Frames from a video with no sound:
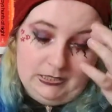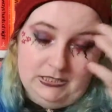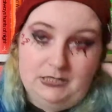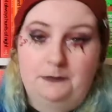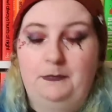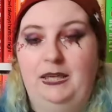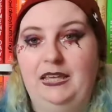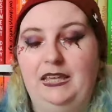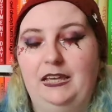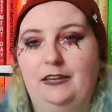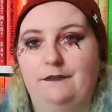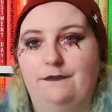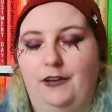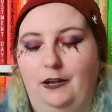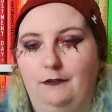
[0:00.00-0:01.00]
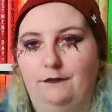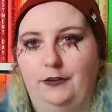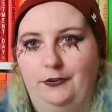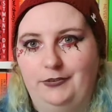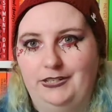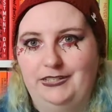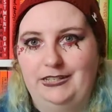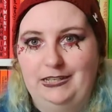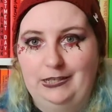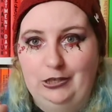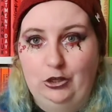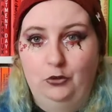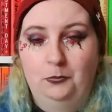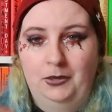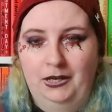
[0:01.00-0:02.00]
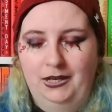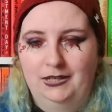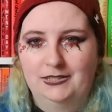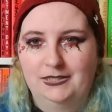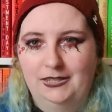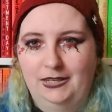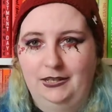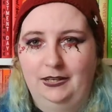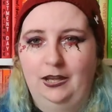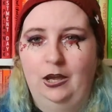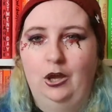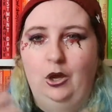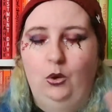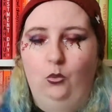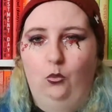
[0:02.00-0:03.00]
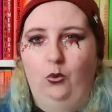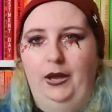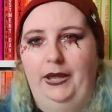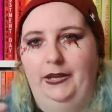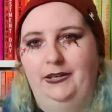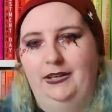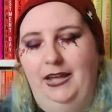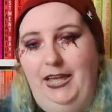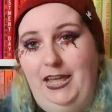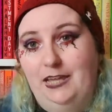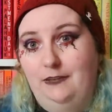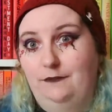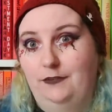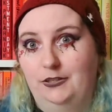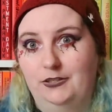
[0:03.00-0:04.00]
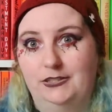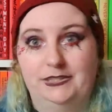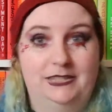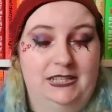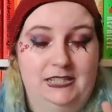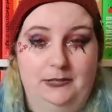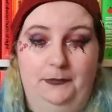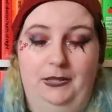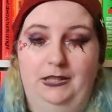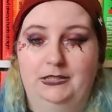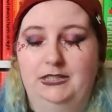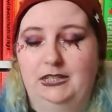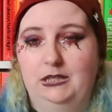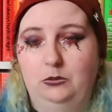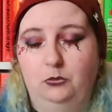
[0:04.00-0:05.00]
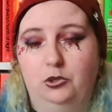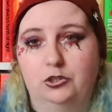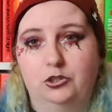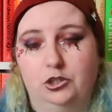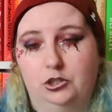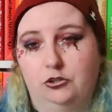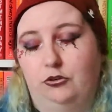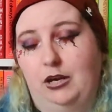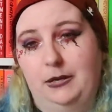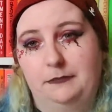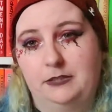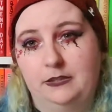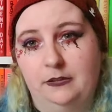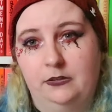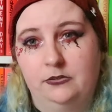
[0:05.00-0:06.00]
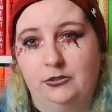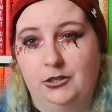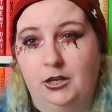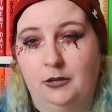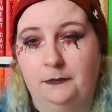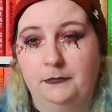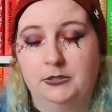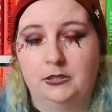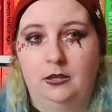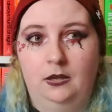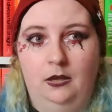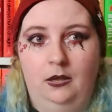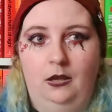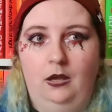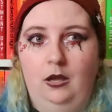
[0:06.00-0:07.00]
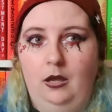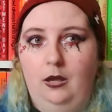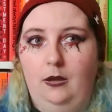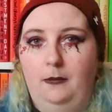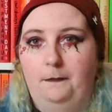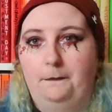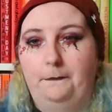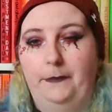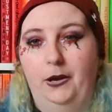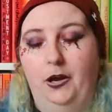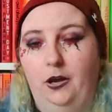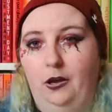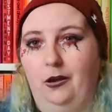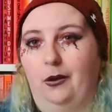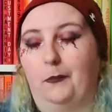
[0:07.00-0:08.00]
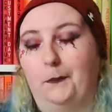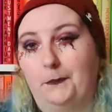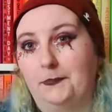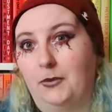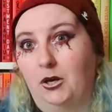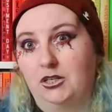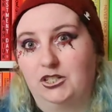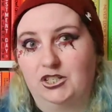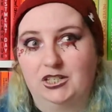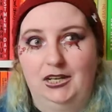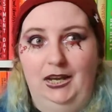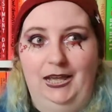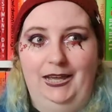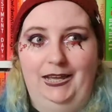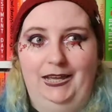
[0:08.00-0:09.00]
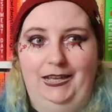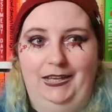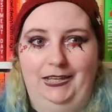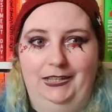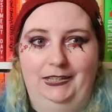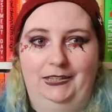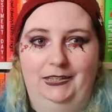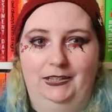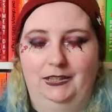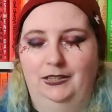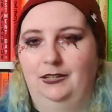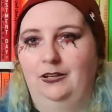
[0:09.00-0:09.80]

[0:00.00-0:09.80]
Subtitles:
To me, it felt very dehumanizing when Ava's disability was described in those terms. But much like